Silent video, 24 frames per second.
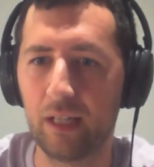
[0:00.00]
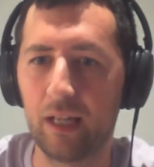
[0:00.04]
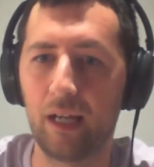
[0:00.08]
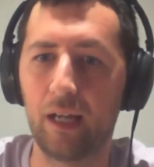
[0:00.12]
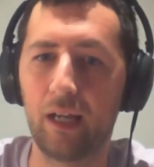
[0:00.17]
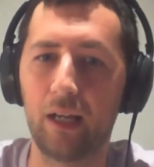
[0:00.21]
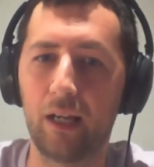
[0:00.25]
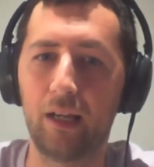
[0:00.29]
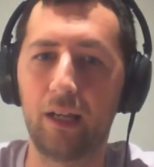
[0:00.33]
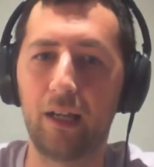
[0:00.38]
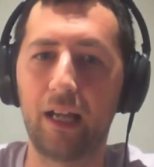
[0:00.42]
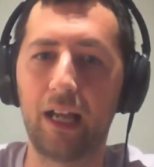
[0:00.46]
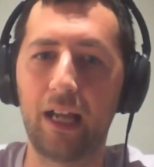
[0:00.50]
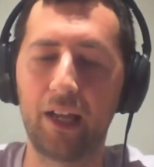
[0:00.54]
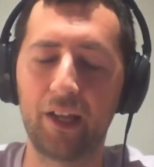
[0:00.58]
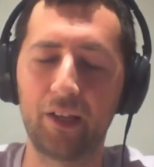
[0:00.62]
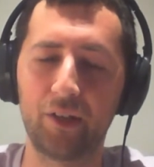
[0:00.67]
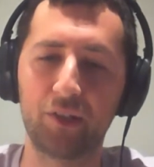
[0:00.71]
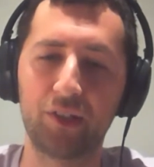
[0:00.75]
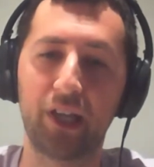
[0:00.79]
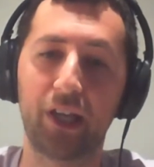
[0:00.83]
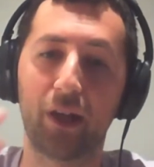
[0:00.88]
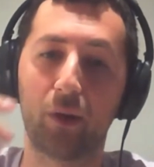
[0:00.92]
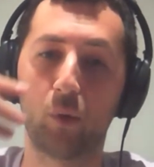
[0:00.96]

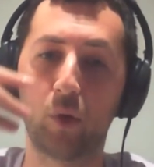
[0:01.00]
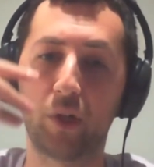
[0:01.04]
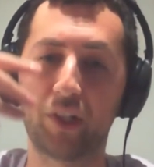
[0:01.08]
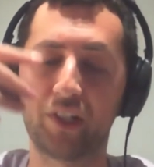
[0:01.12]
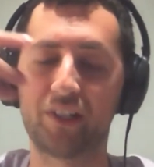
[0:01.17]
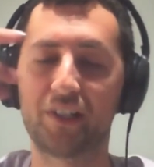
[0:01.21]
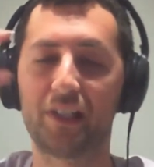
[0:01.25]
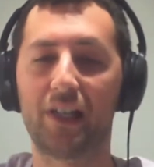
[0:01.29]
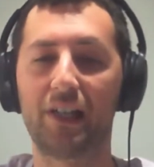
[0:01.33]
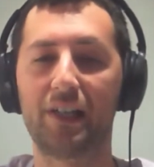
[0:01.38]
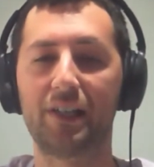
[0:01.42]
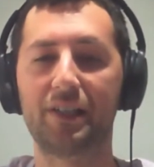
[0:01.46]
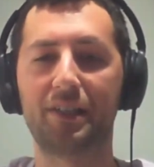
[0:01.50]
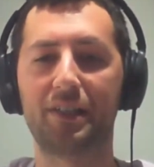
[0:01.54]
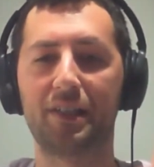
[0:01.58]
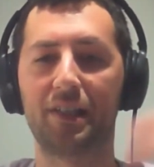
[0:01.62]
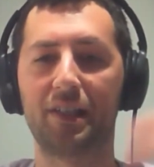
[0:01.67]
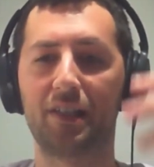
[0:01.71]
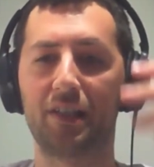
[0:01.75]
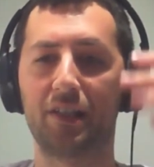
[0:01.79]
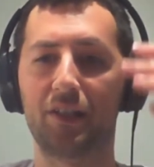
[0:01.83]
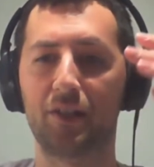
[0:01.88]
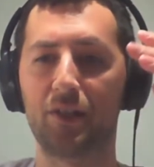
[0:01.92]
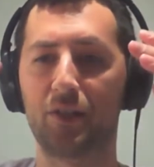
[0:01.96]
And what it does
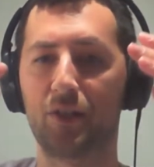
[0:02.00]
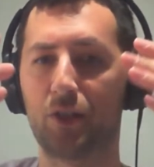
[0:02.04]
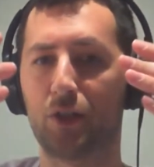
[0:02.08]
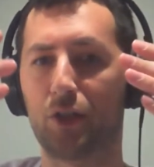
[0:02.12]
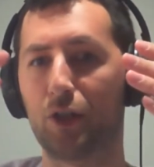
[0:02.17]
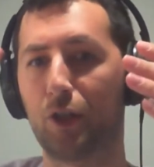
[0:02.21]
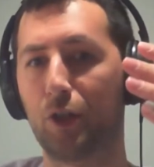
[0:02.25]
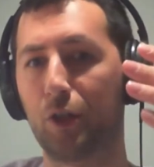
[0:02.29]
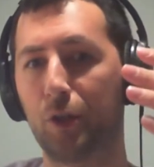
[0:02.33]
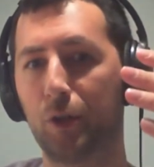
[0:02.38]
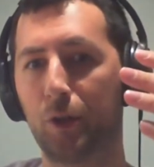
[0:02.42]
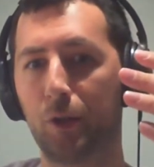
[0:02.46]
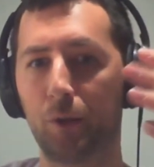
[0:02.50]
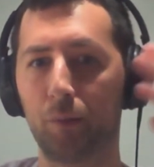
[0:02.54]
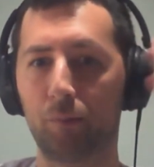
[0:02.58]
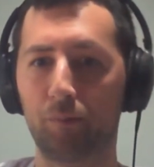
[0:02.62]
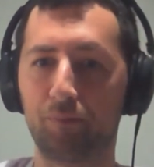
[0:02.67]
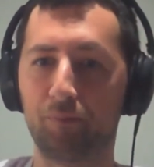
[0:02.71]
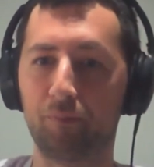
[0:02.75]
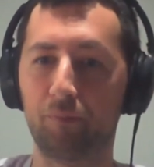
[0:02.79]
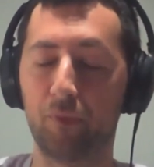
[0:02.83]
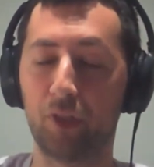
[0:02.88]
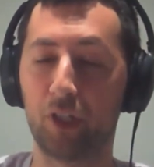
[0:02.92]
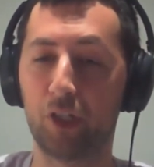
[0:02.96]
is,
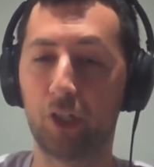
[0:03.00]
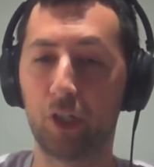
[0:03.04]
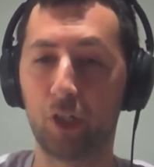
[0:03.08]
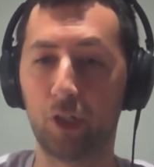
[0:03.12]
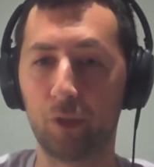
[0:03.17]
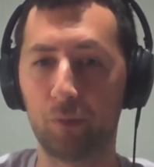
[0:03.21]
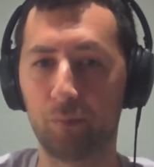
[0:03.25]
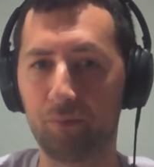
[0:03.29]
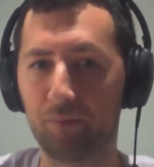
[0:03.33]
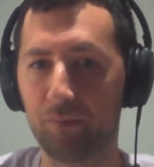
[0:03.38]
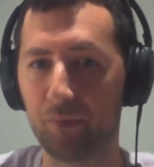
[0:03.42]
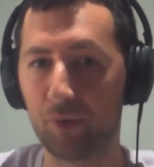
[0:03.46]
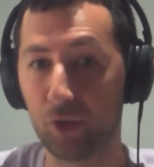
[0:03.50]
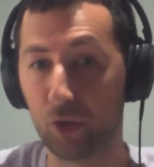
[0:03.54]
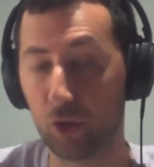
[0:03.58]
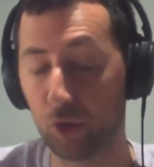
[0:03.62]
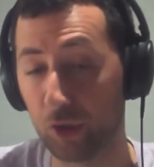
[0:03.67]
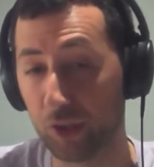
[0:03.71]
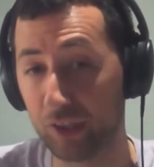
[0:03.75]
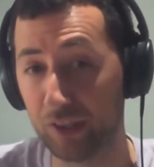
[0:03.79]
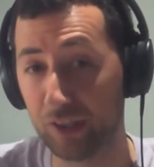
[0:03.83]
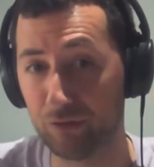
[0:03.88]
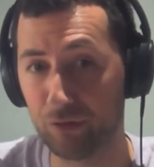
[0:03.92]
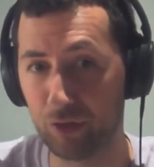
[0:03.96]

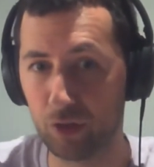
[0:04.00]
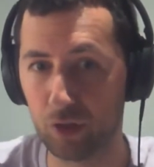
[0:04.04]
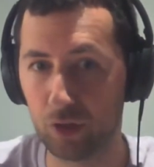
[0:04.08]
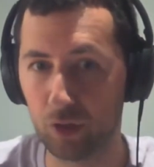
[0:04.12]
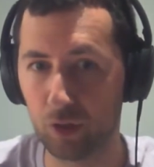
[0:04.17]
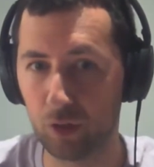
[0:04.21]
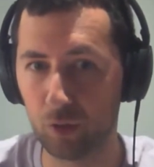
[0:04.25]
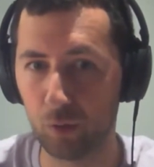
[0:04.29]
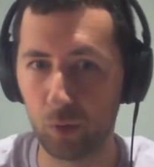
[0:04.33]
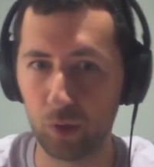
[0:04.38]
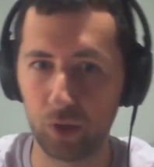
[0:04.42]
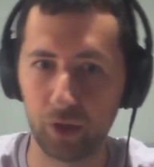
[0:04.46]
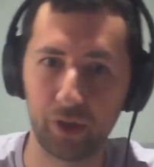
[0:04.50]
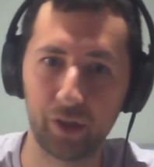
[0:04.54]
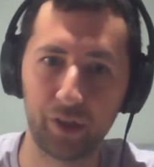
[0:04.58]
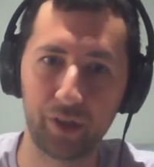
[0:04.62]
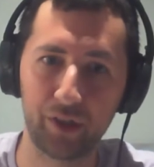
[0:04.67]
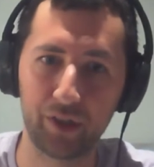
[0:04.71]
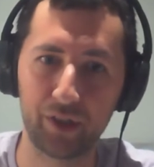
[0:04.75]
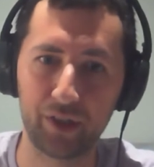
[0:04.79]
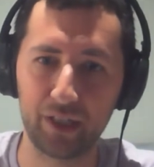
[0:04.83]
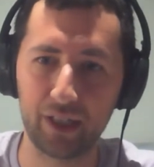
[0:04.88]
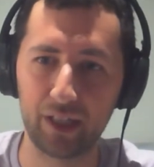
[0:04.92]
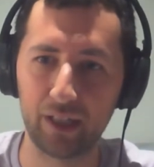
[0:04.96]
you're given
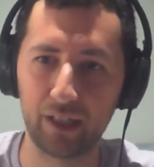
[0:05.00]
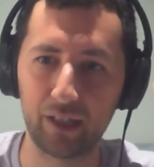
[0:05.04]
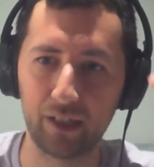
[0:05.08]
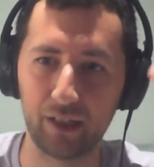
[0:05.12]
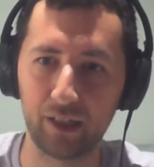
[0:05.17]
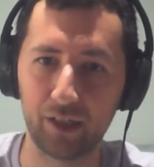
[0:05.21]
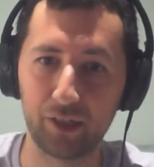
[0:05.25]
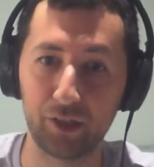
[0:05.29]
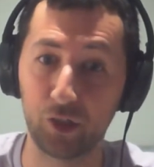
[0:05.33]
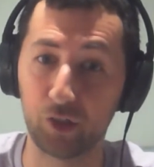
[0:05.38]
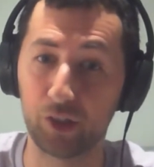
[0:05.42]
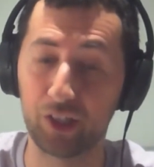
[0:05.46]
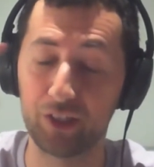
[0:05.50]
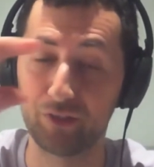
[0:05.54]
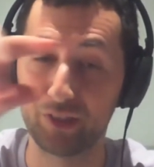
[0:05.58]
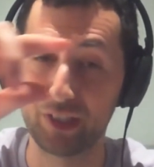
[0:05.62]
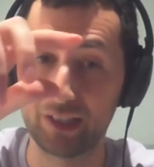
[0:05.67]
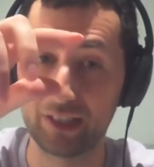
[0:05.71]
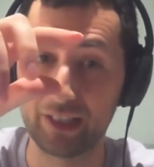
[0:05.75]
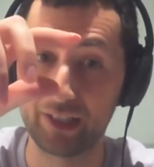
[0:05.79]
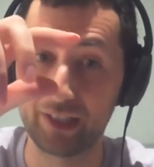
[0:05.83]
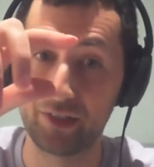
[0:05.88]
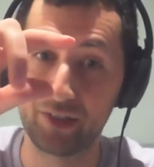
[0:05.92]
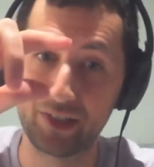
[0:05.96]

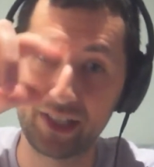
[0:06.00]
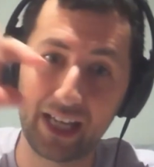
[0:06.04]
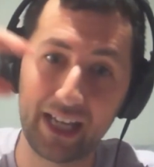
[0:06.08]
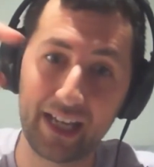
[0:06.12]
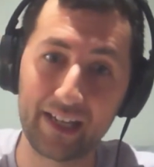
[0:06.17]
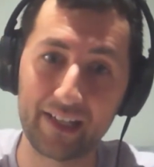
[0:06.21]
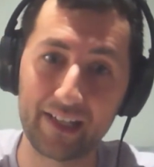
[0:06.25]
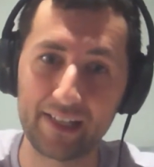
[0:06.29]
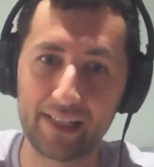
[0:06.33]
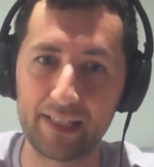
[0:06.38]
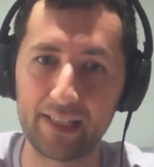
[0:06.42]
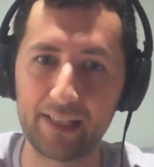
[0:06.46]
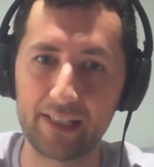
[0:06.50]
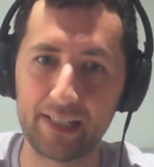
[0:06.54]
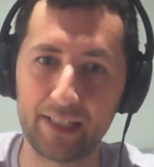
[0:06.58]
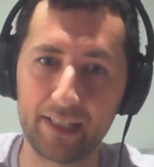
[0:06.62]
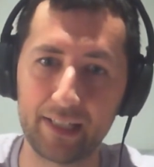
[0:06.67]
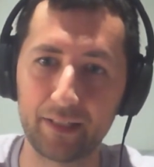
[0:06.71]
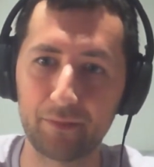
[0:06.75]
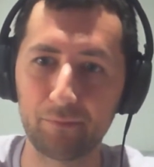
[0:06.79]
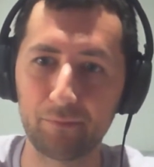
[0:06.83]
the letters ACT,